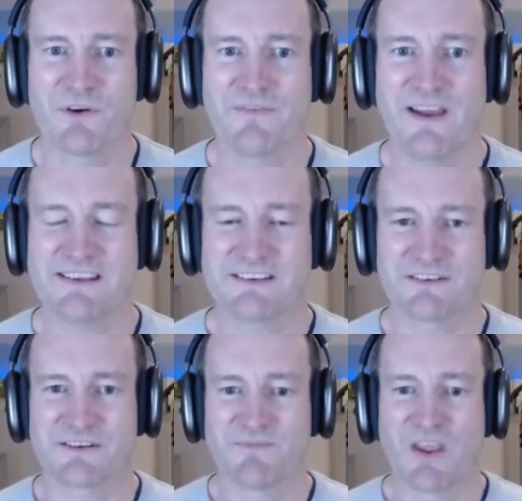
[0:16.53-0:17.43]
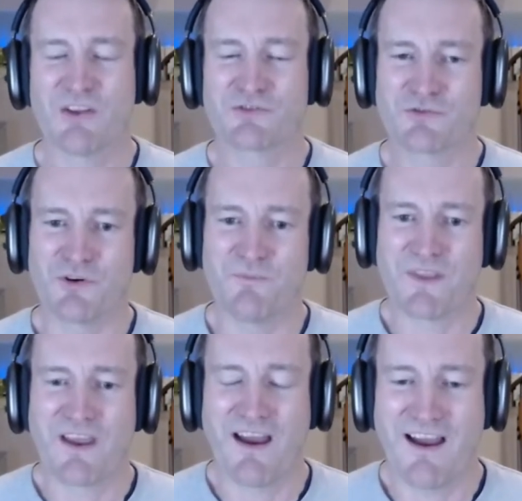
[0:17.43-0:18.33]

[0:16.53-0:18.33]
of Atidot. Dror,